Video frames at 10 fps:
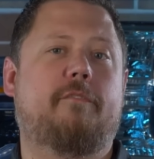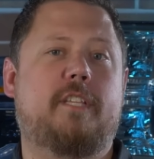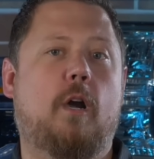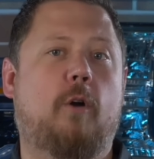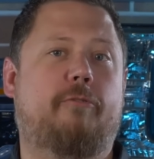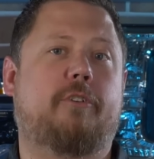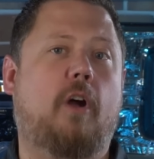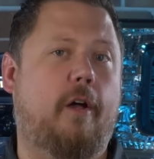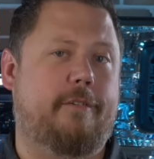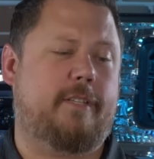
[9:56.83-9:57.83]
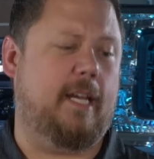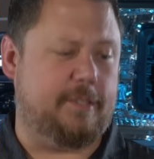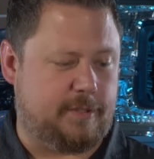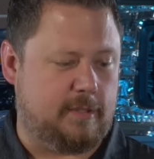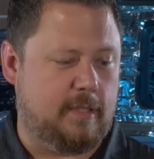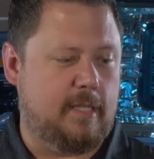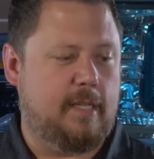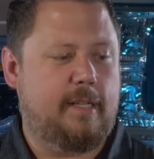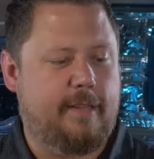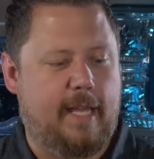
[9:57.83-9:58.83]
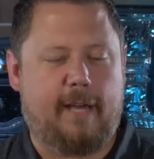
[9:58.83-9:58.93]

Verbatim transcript: of the overall test. The